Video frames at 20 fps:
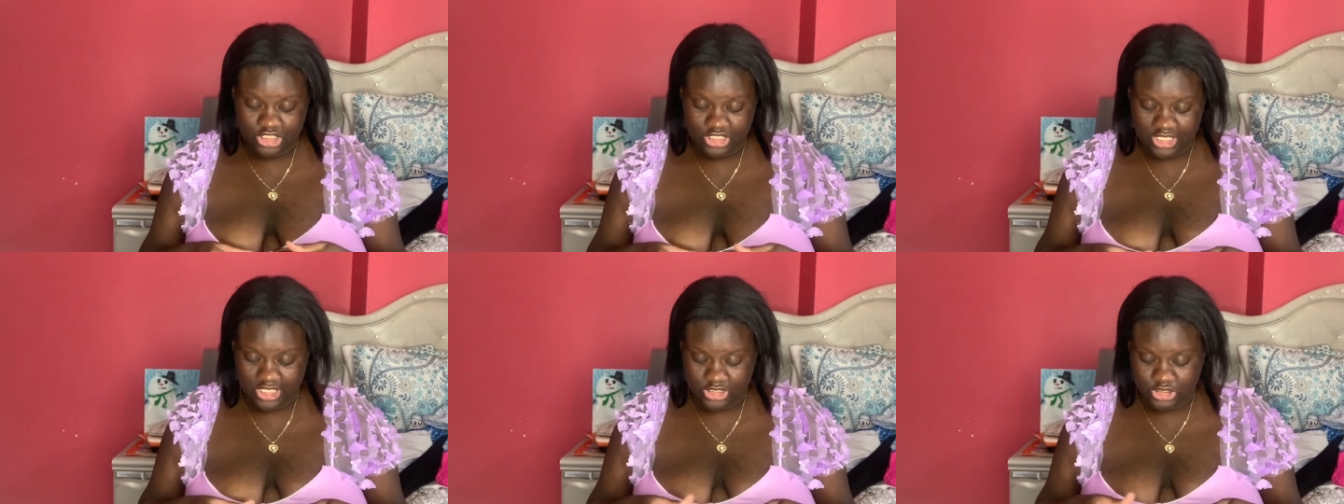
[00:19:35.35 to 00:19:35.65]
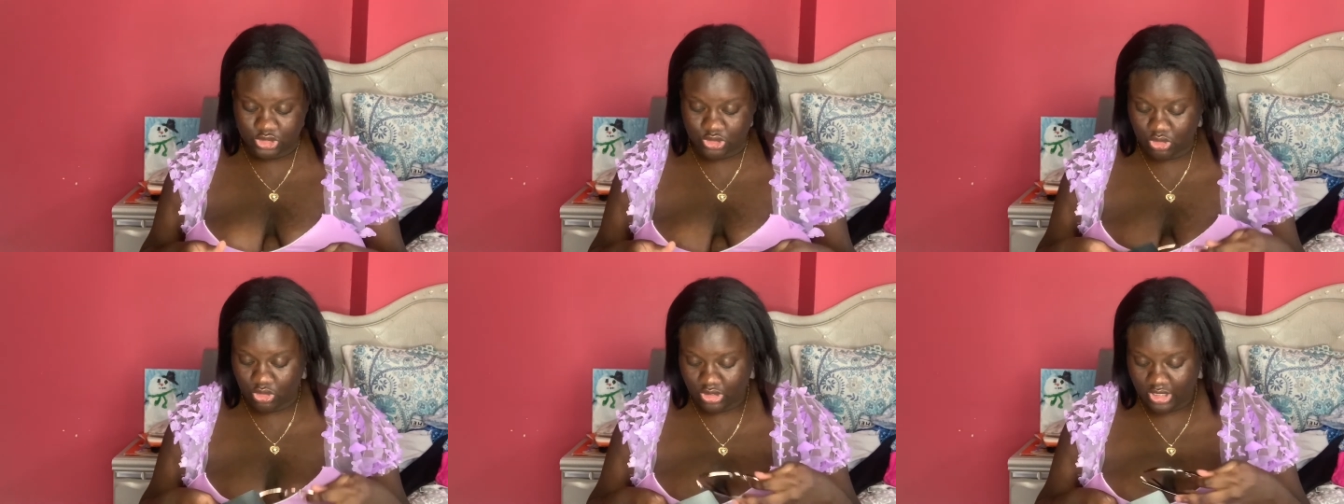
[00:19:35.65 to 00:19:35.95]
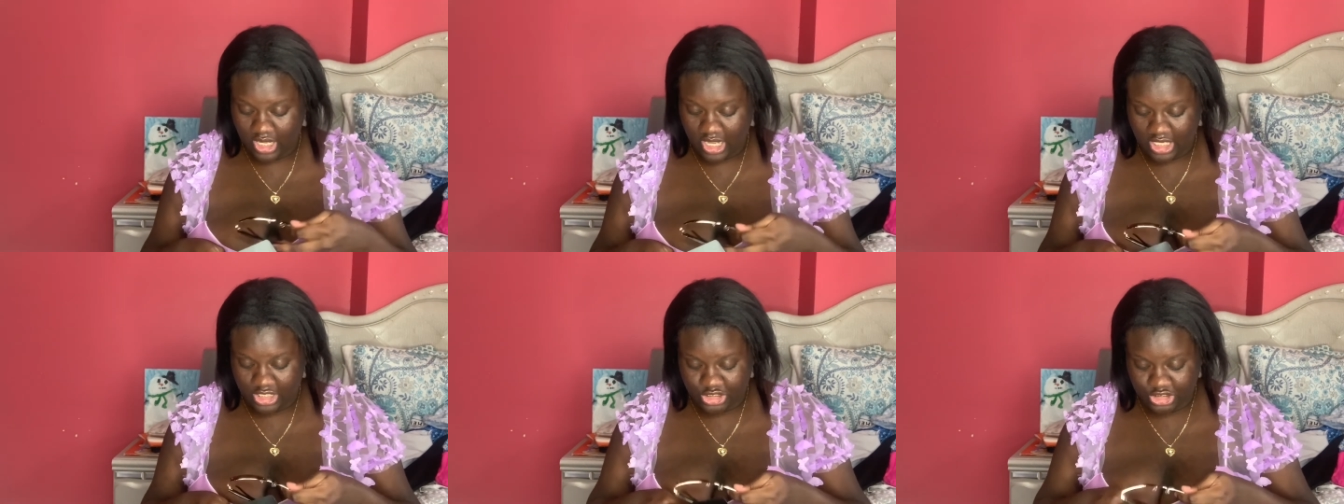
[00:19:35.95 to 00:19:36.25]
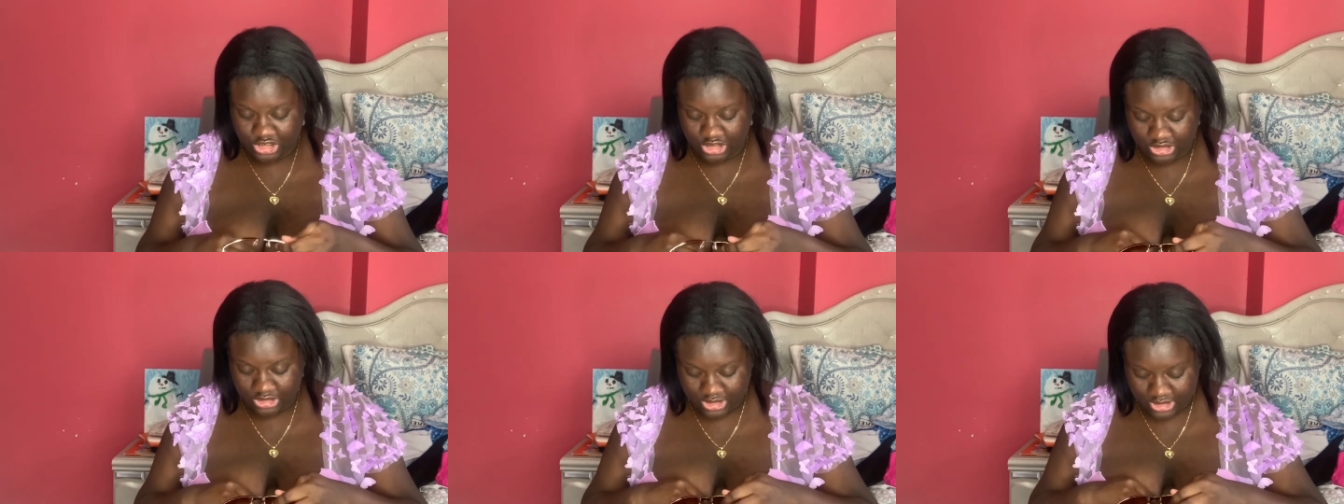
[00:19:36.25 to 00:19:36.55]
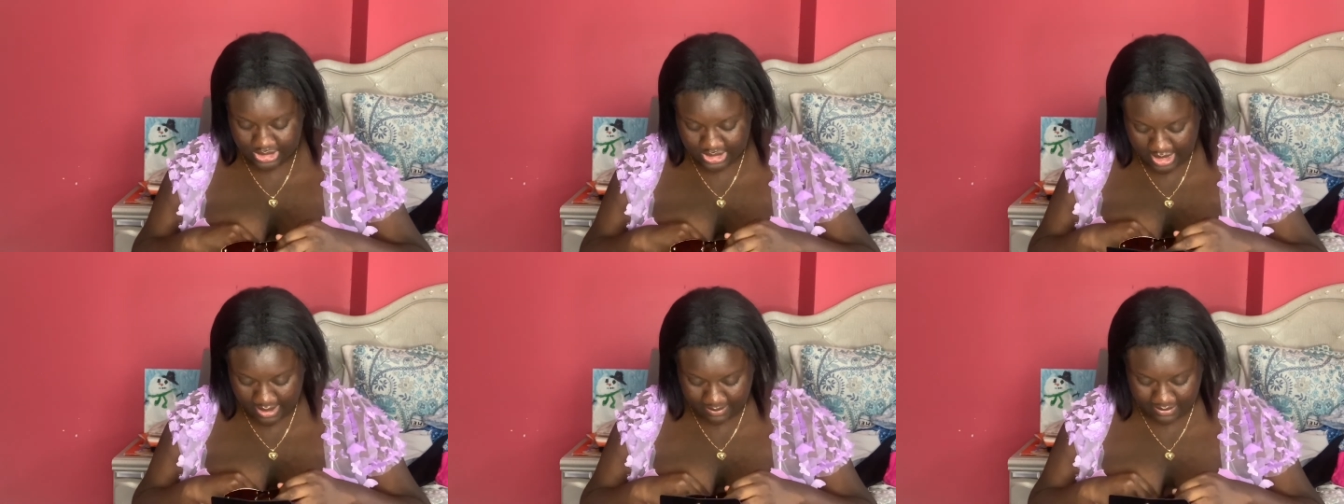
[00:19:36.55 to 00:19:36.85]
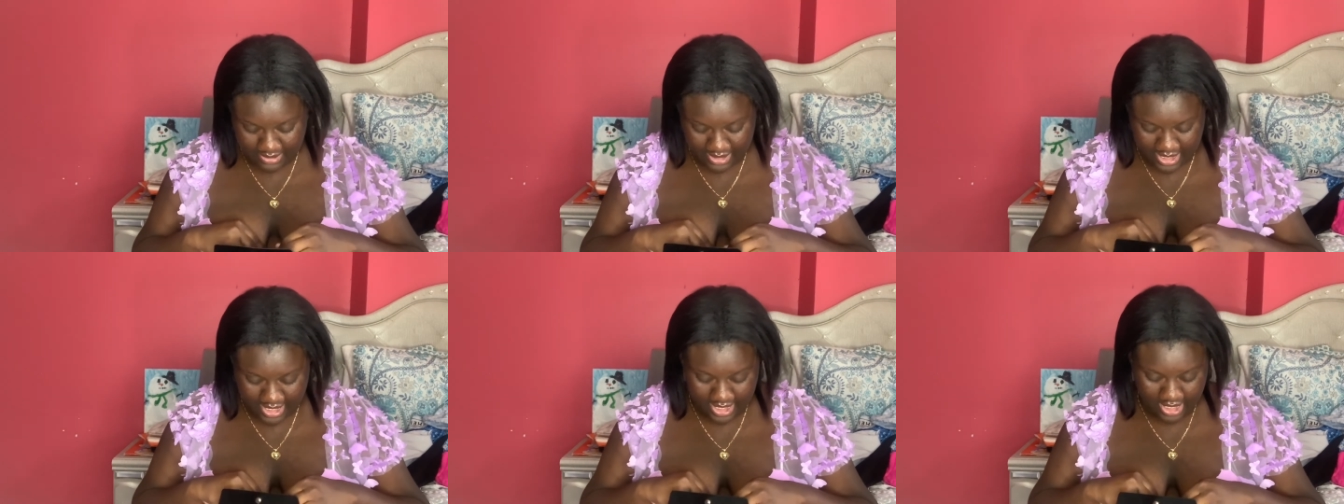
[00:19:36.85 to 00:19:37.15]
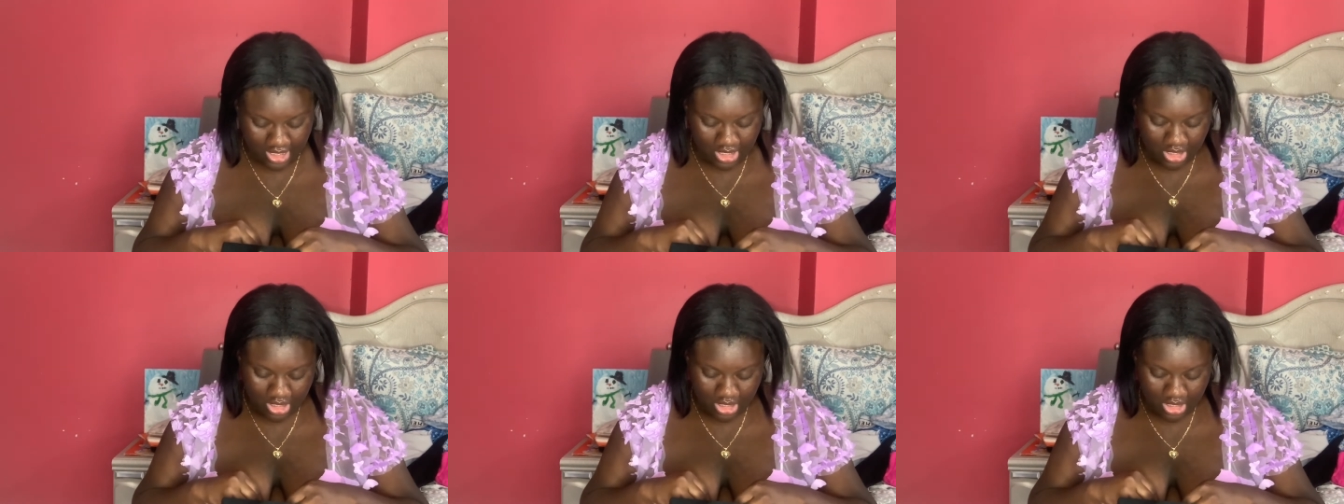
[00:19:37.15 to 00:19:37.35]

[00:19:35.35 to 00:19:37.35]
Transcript: I told y'all, she does not play.